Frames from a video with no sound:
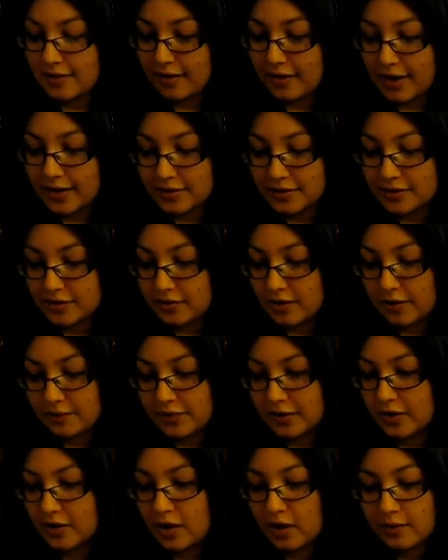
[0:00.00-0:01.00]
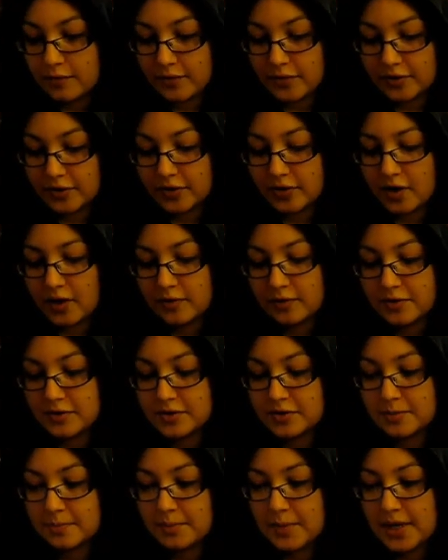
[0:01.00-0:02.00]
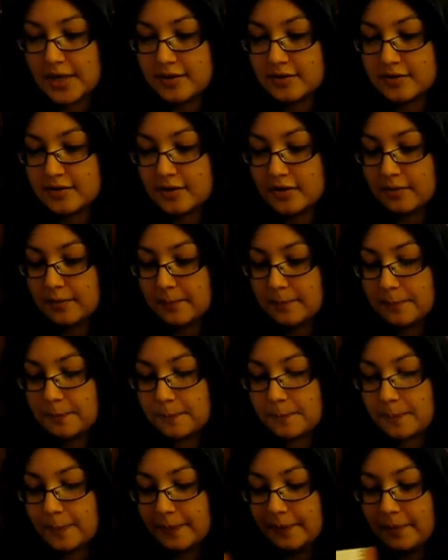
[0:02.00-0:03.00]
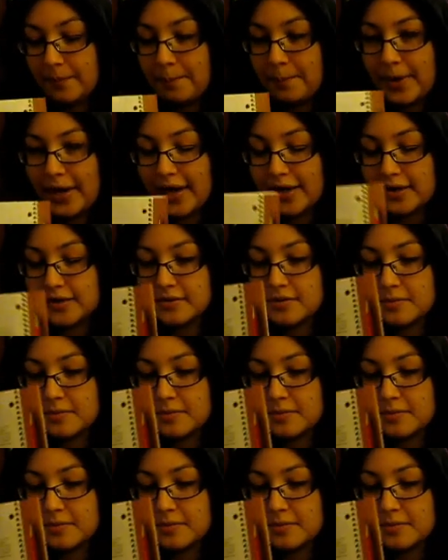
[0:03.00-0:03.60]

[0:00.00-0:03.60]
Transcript: I just love the cover. The cover is amazing, and the back is